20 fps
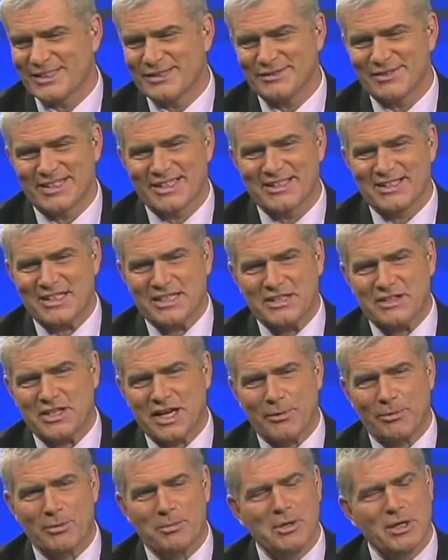I love it. Because,
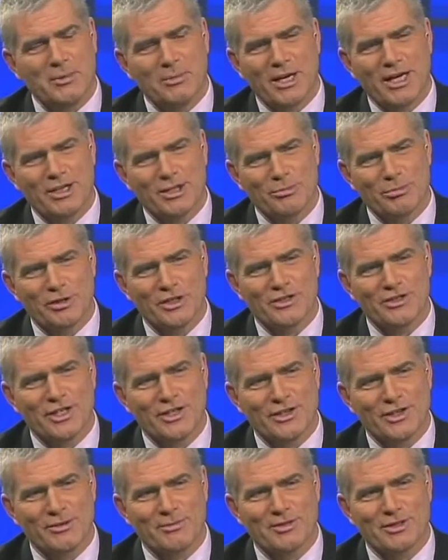see, I repeated back to you bleach, and
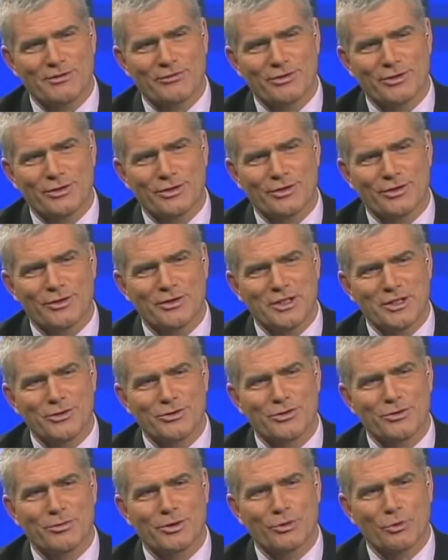I thought to myself, no, he
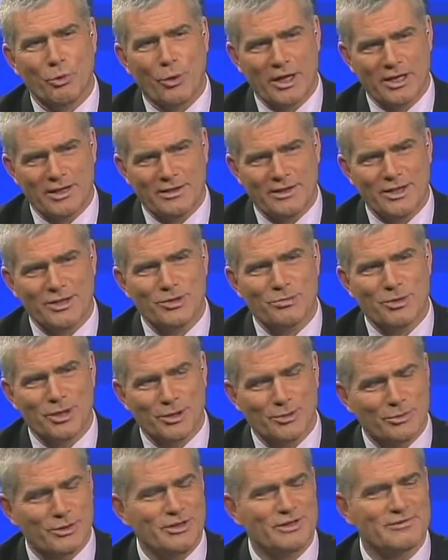used the word whiten. That's a
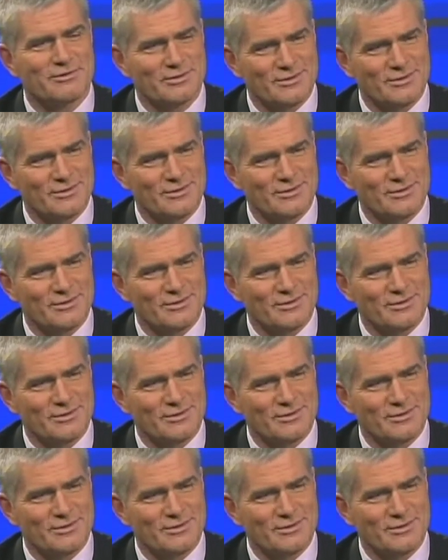better word.